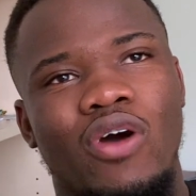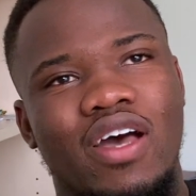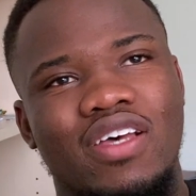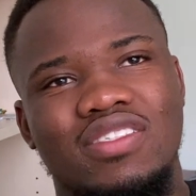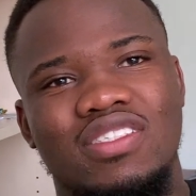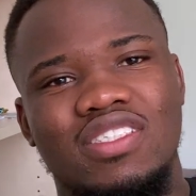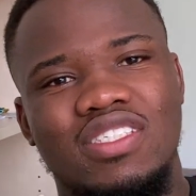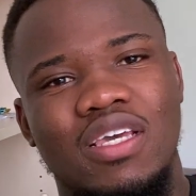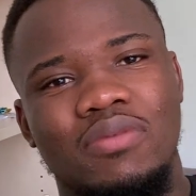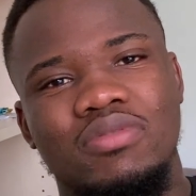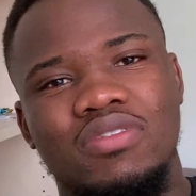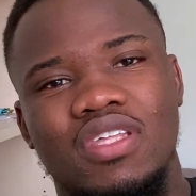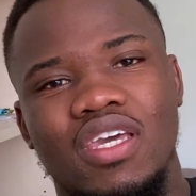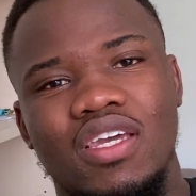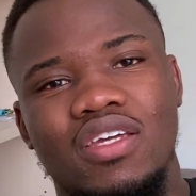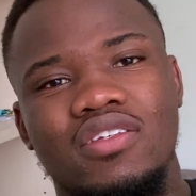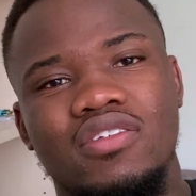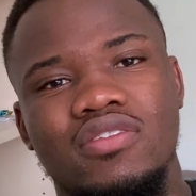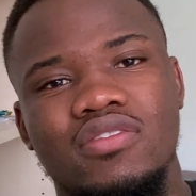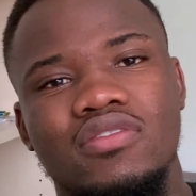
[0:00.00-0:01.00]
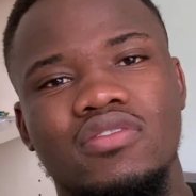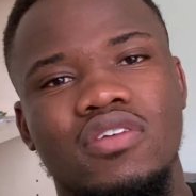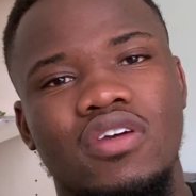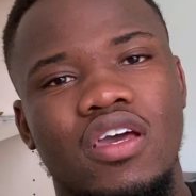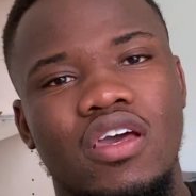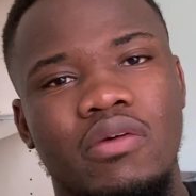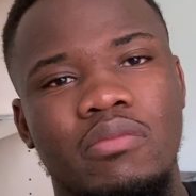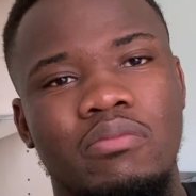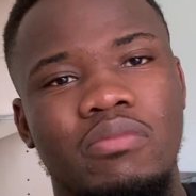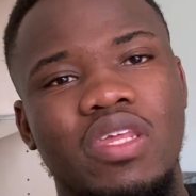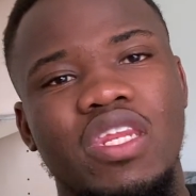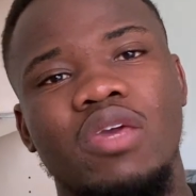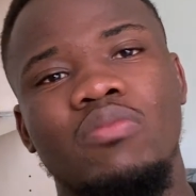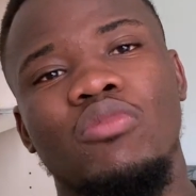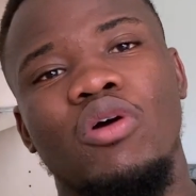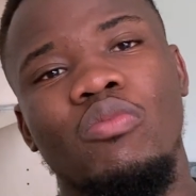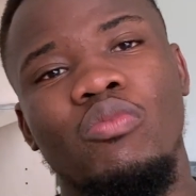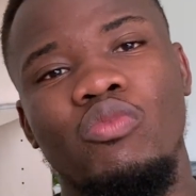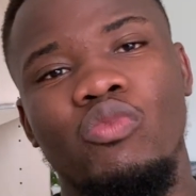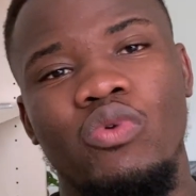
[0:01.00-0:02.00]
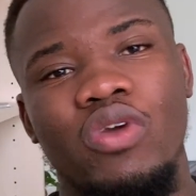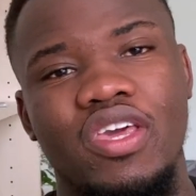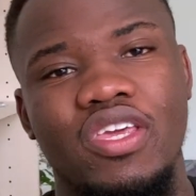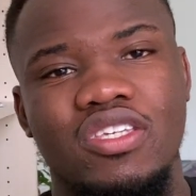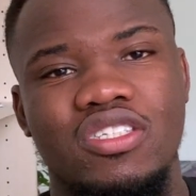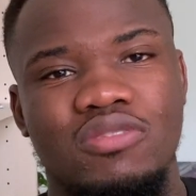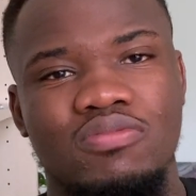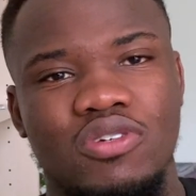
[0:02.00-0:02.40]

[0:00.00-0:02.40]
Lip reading: accepted minimum wage,